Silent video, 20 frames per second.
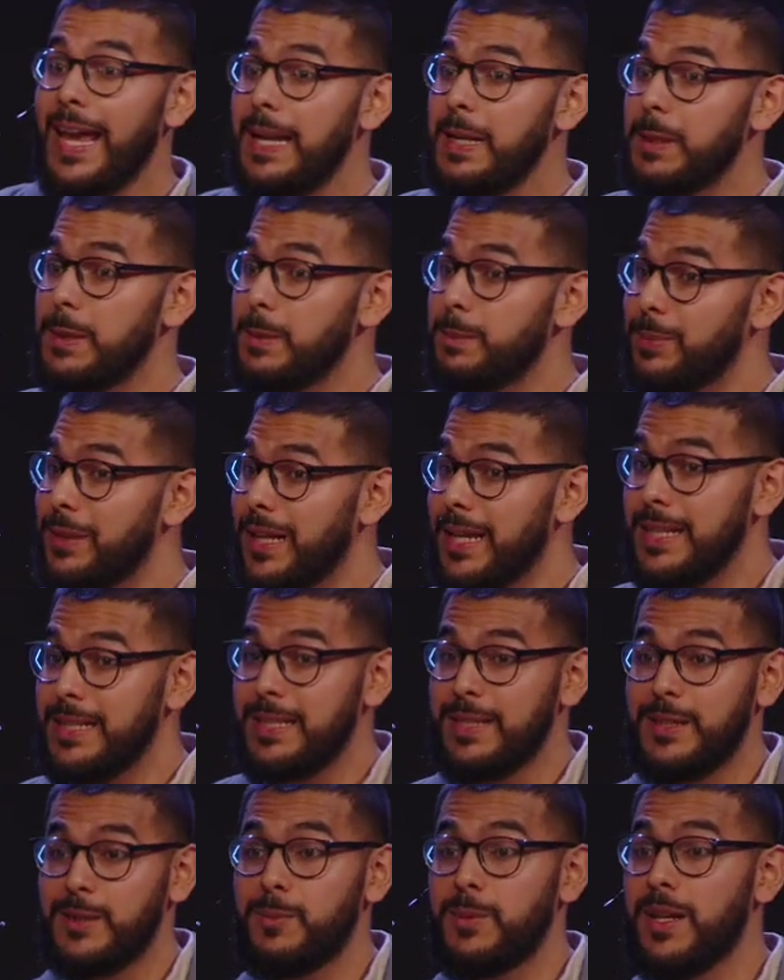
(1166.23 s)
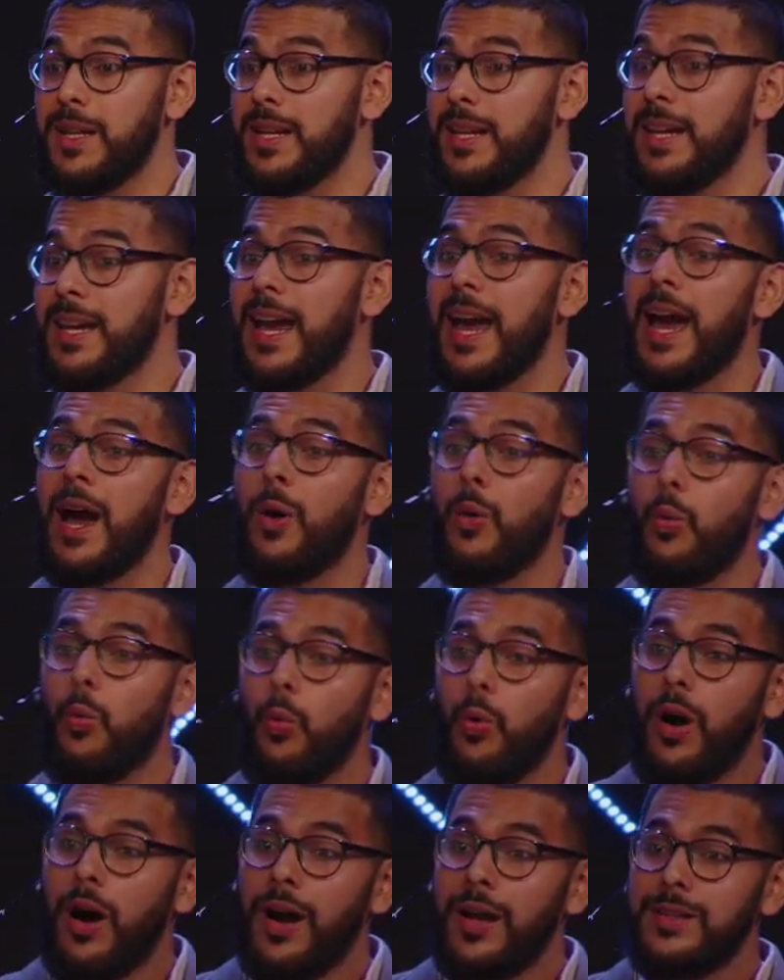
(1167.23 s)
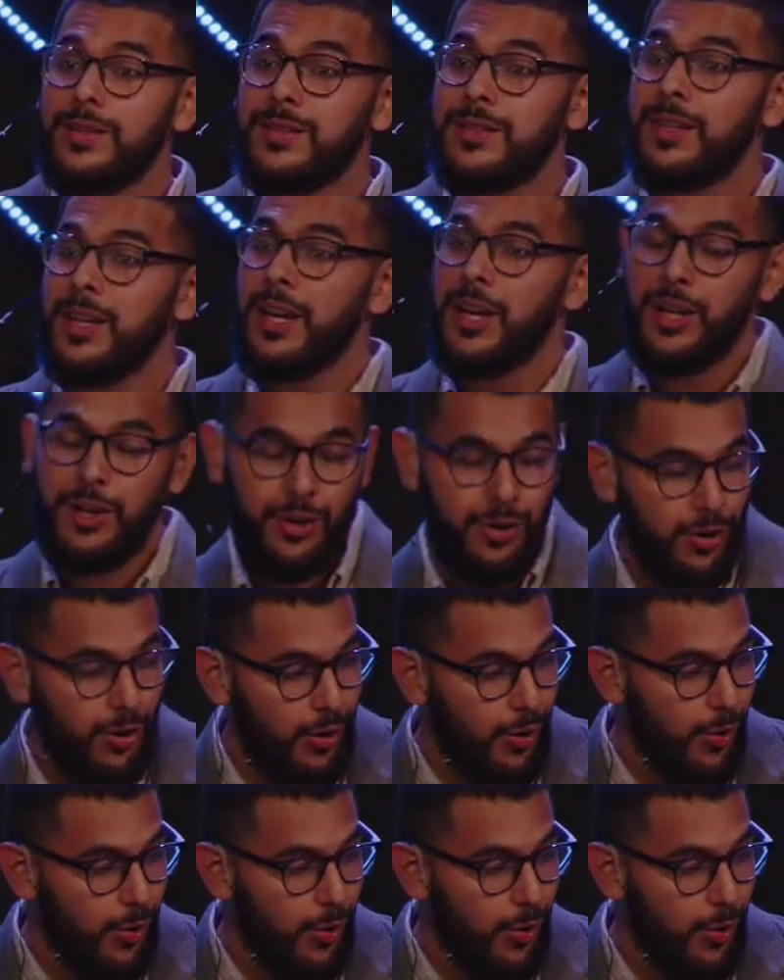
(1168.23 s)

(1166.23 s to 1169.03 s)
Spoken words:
8 plates spinning at once. You're